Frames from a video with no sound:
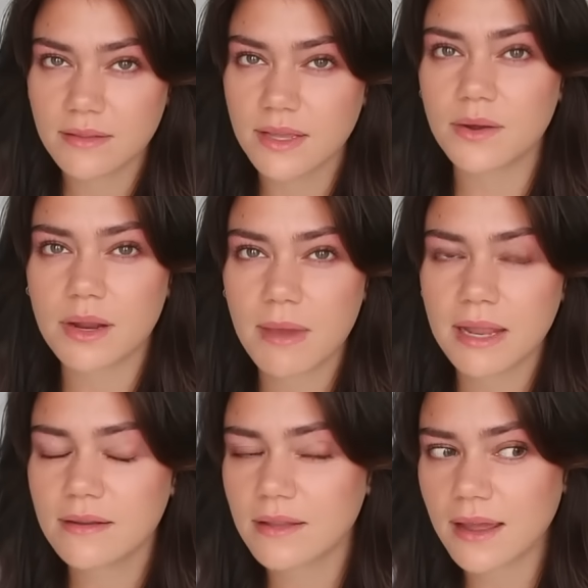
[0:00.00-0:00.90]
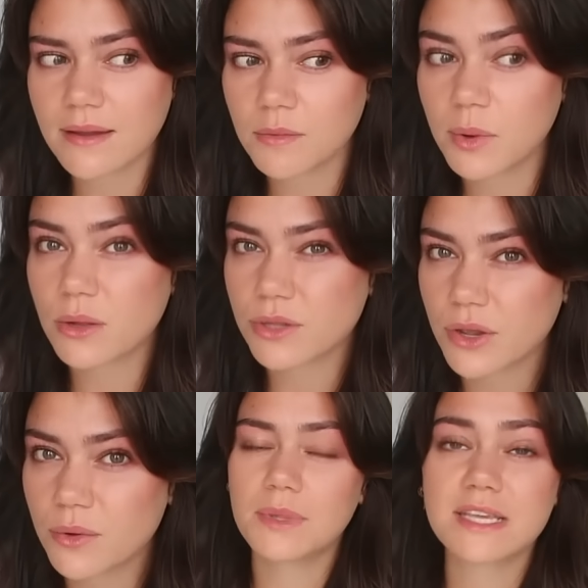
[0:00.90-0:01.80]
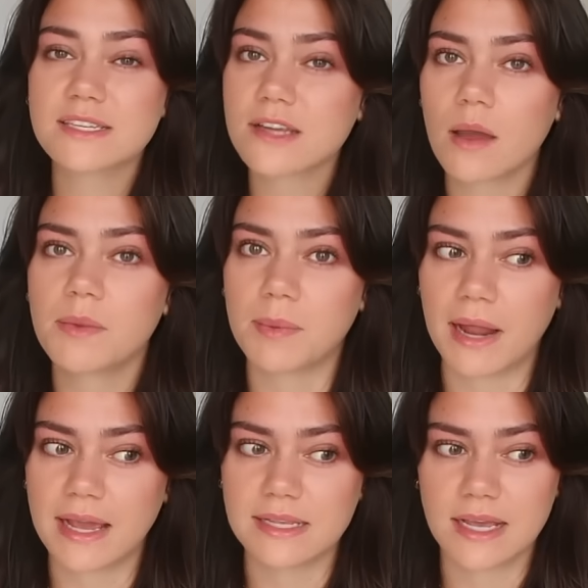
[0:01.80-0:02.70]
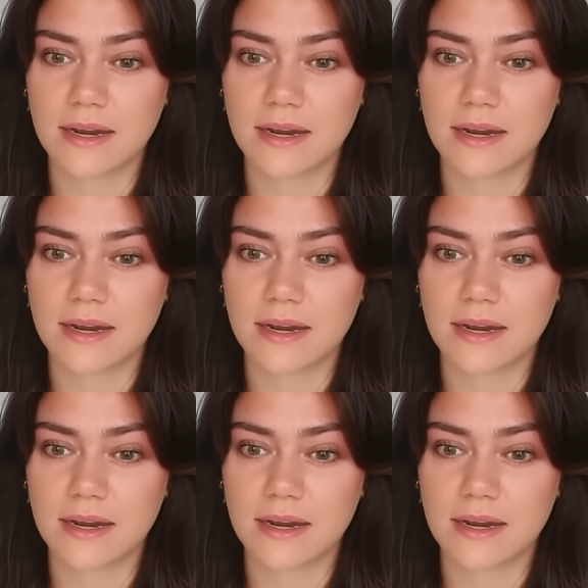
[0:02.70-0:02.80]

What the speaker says: You know what I mean? Like, we all do. But there's a time and a place,